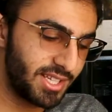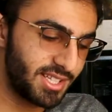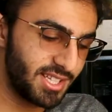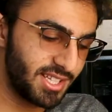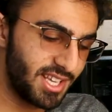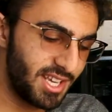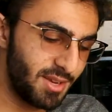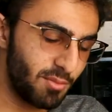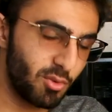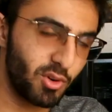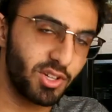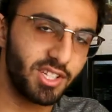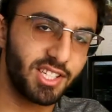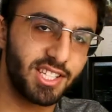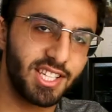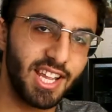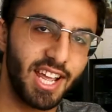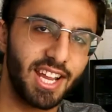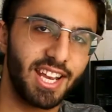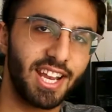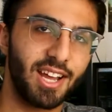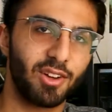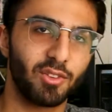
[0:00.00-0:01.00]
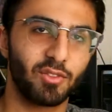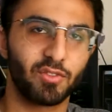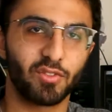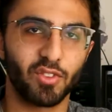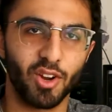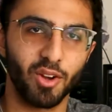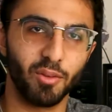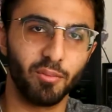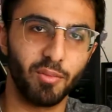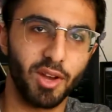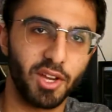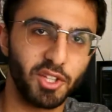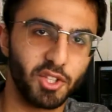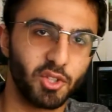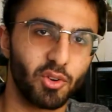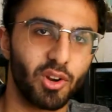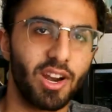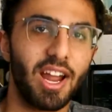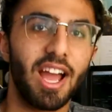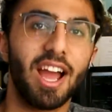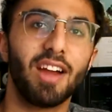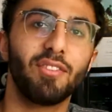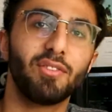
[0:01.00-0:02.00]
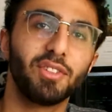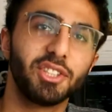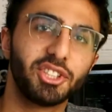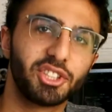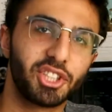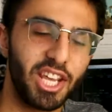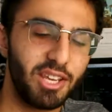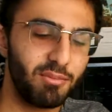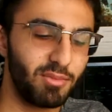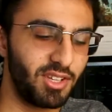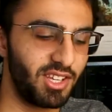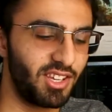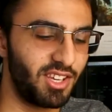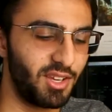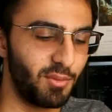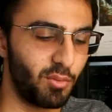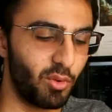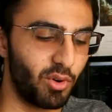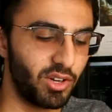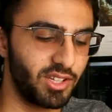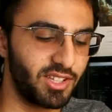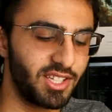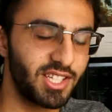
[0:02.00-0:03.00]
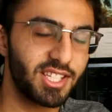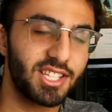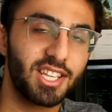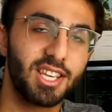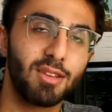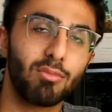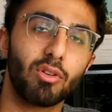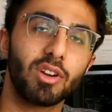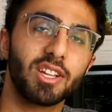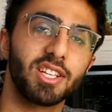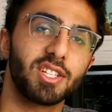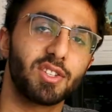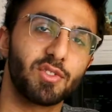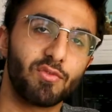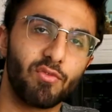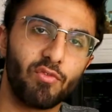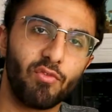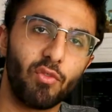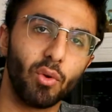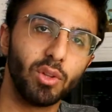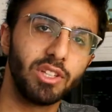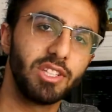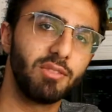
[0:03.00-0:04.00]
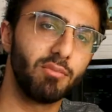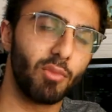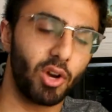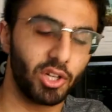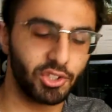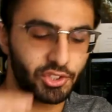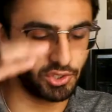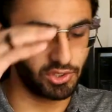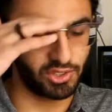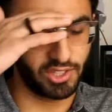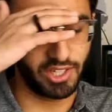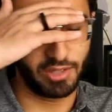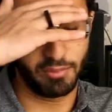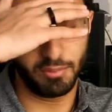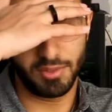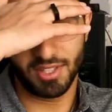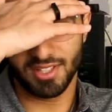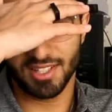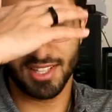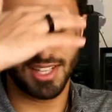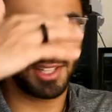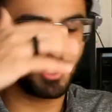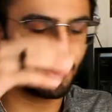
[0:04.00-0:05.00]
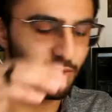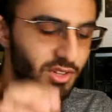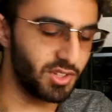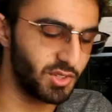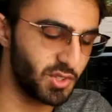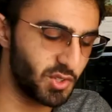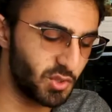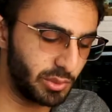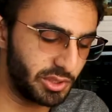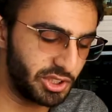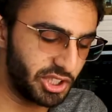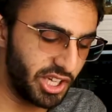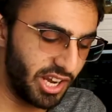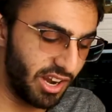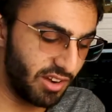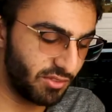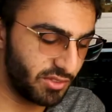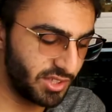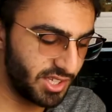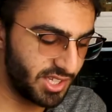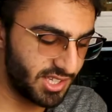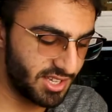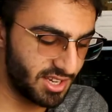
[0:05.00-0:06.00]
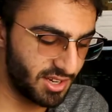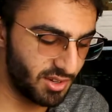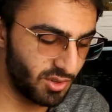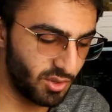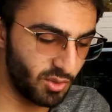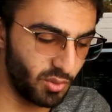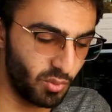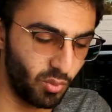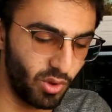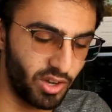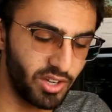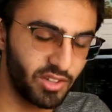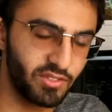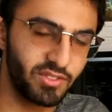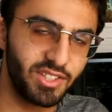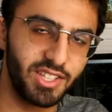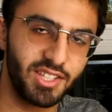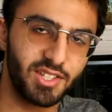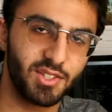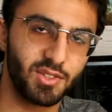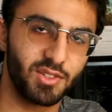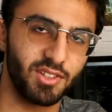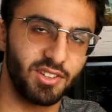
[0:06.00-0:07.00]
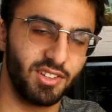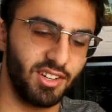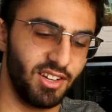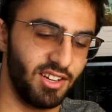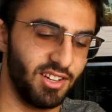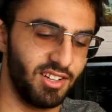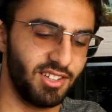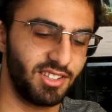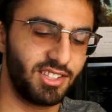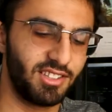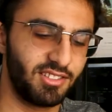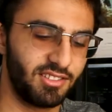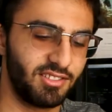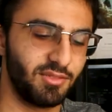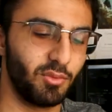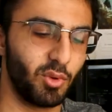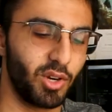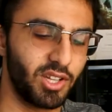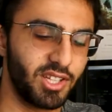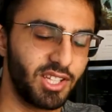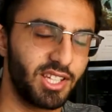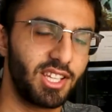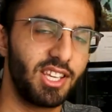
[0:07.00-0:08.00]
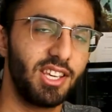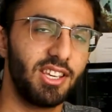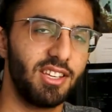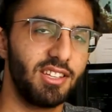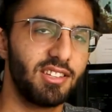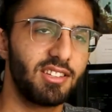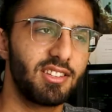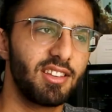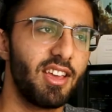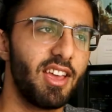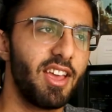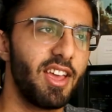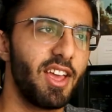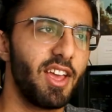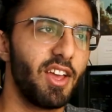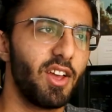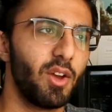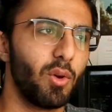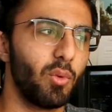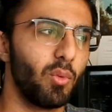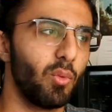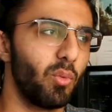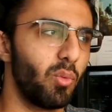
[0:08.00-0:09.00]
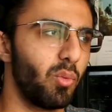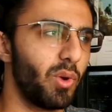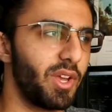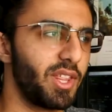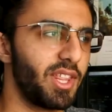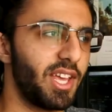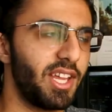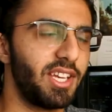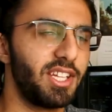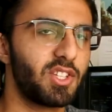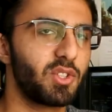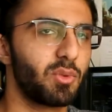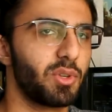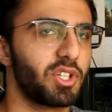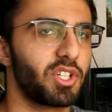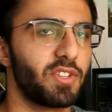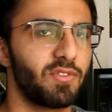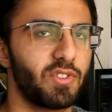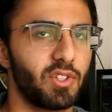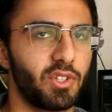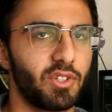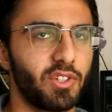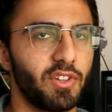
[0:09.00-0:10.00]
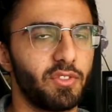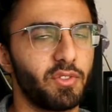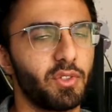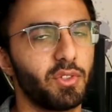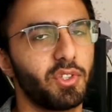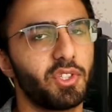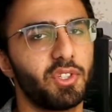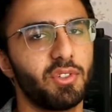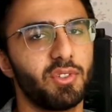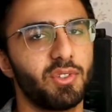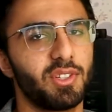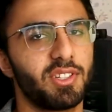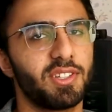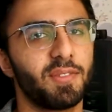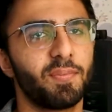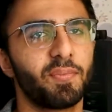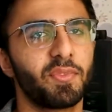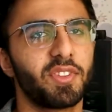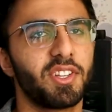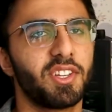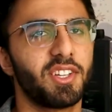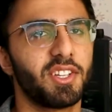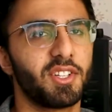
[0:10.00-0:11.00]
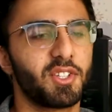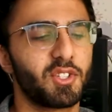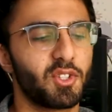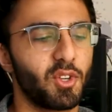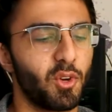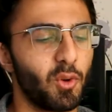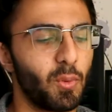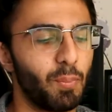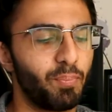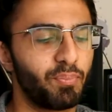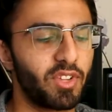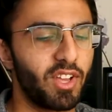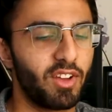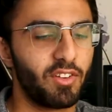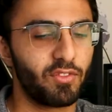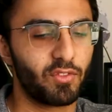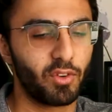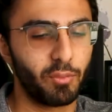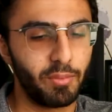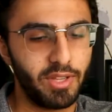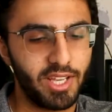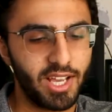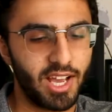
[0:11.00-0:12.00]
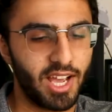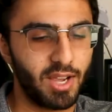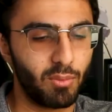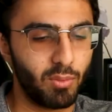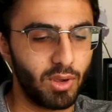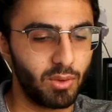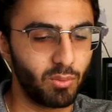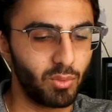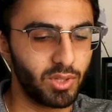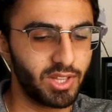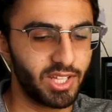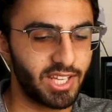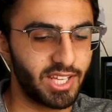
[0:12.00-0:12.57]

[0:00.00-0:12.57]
this keyboard stand out from your average gaming keyboard? This keyboard is fully modular. It means that you can switch every single one of these one of the keys with any switch of your choosing. So for me, I went with the